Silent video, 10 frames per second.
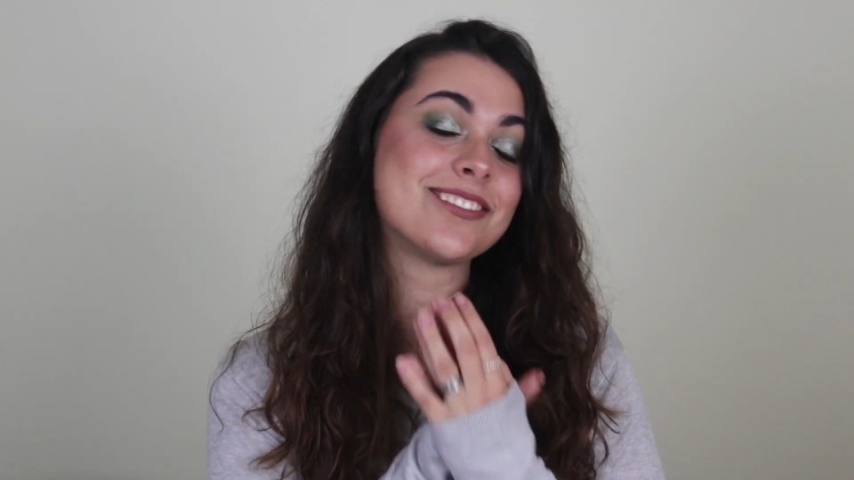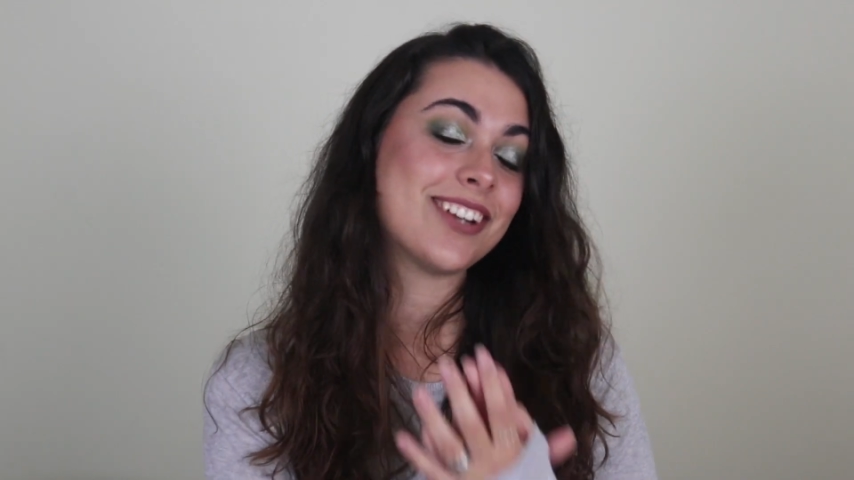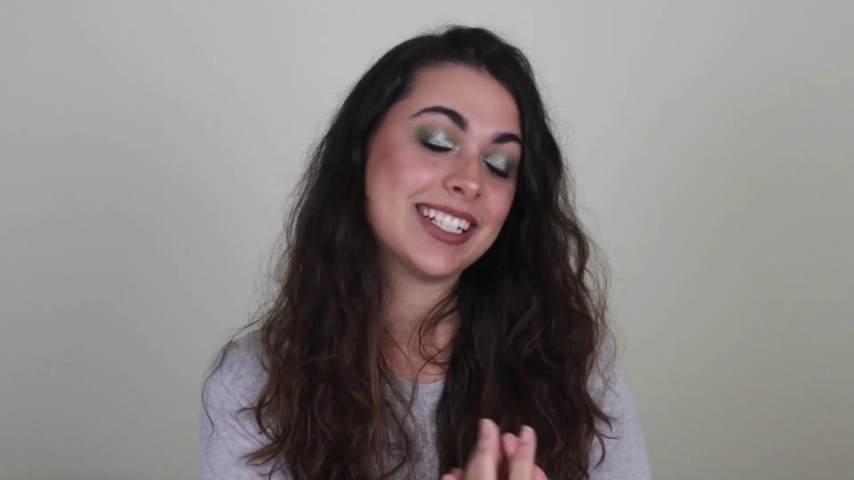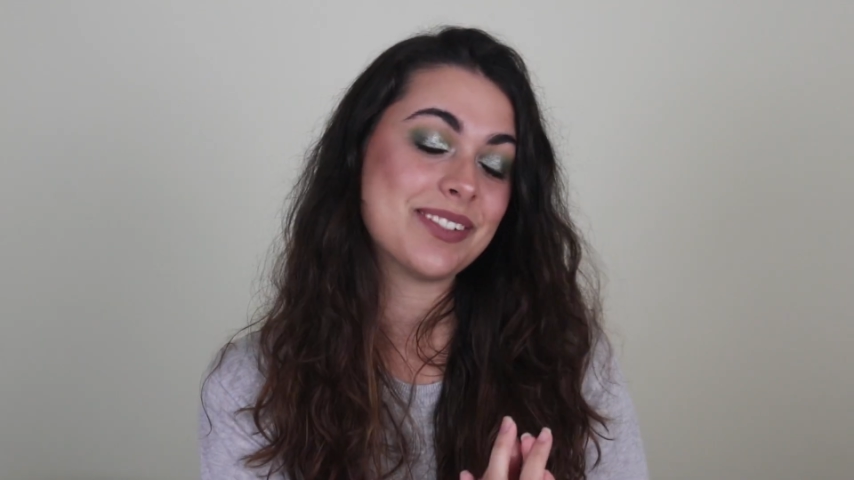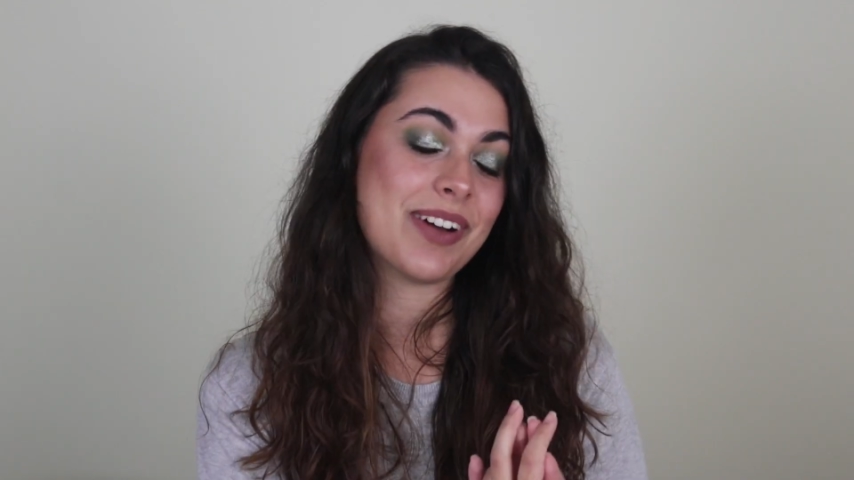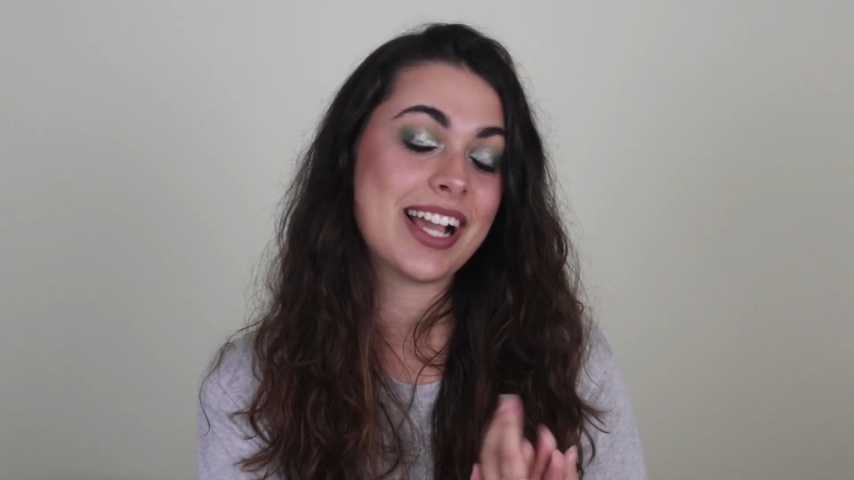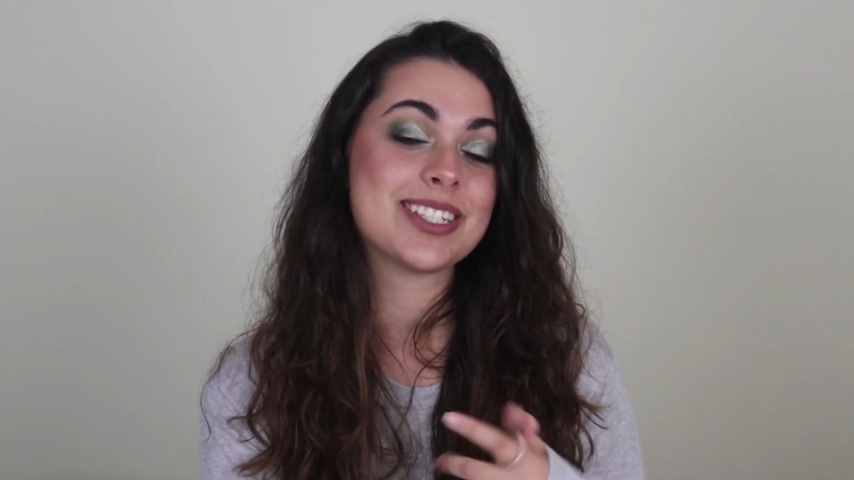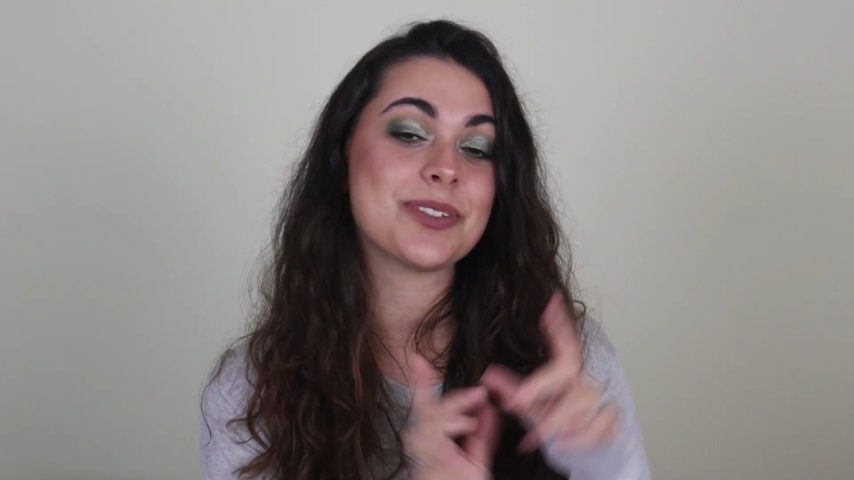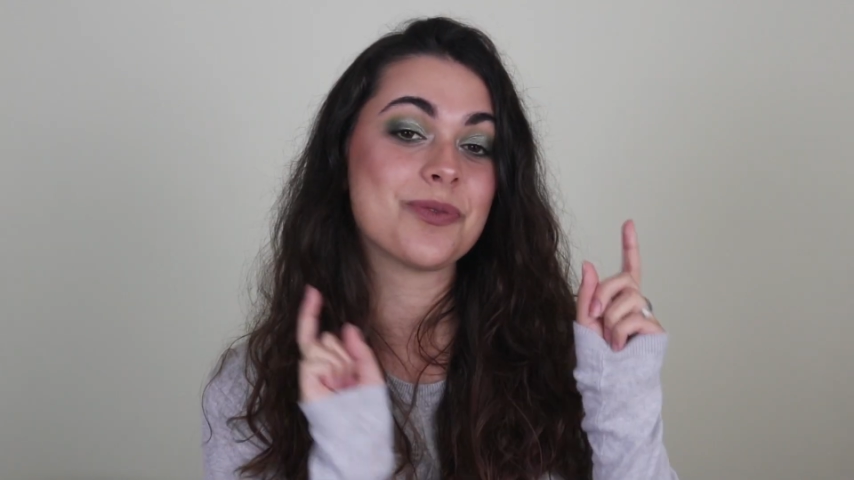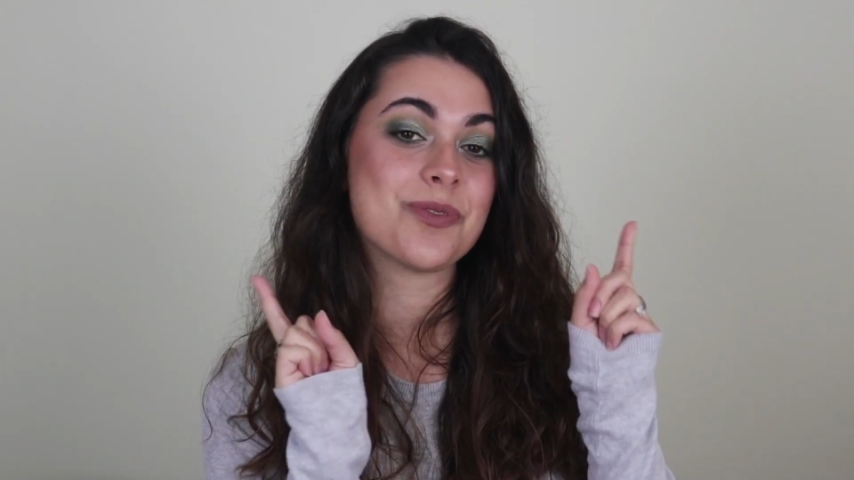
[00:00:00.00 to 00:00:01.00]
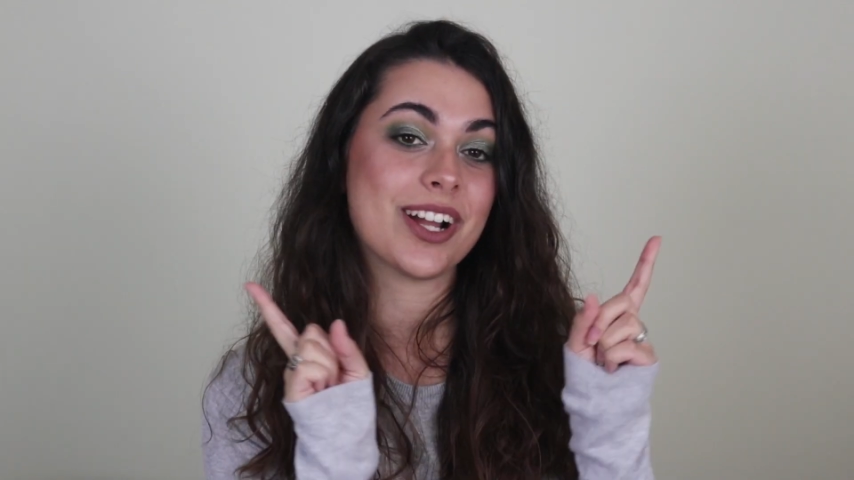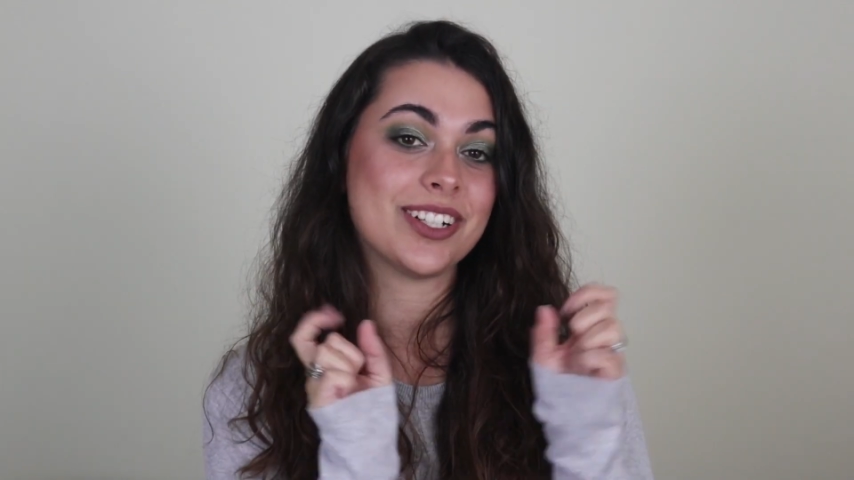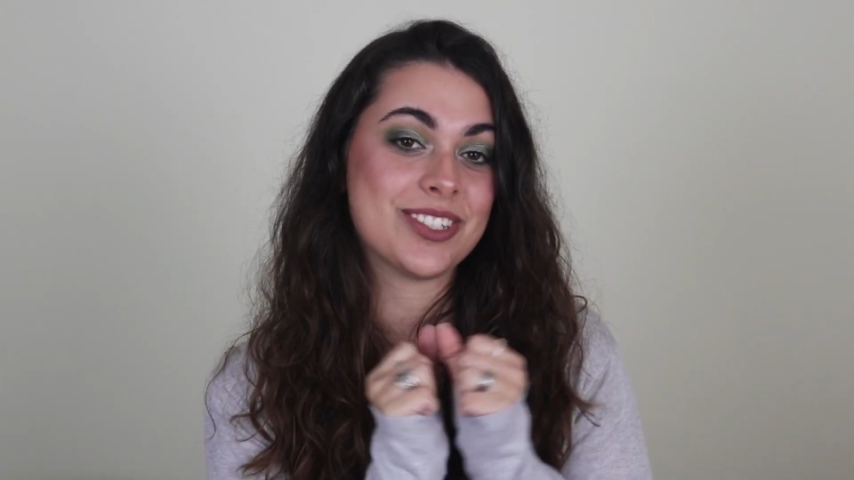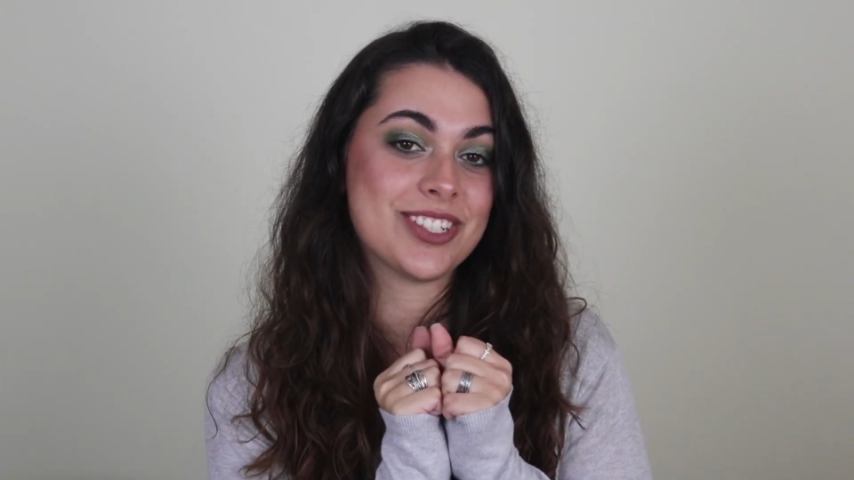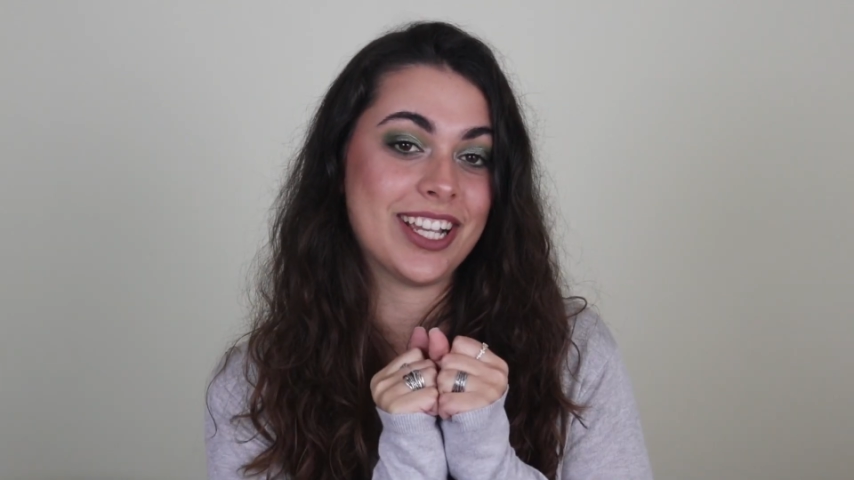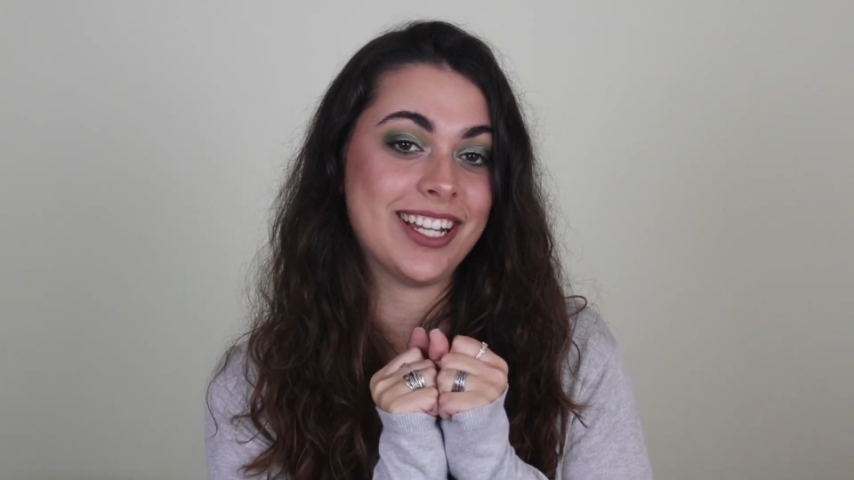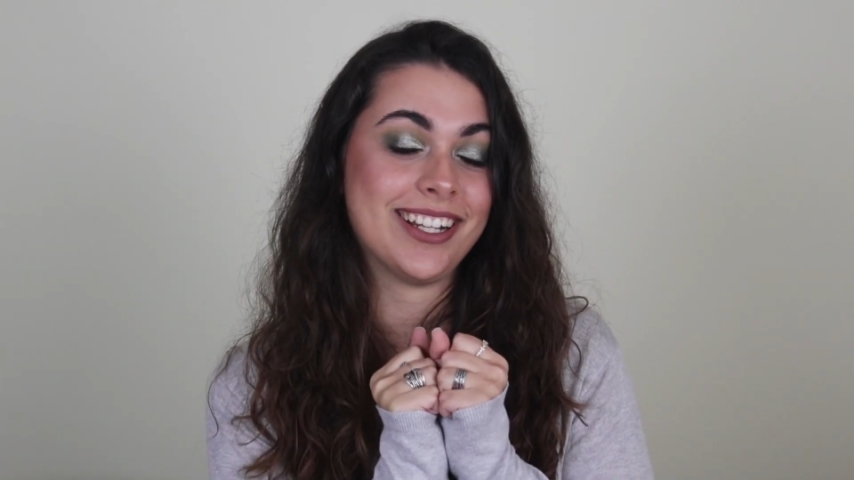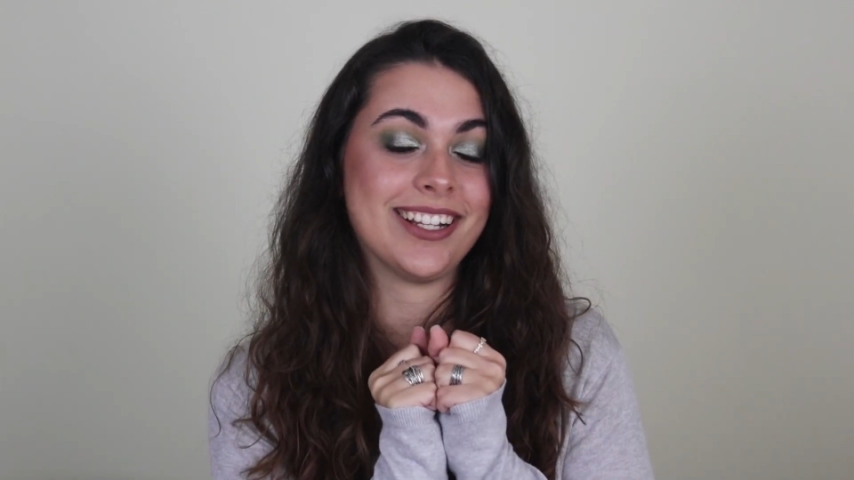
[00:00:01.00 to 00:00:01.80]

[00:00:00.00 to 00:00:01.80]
randomize one new shade,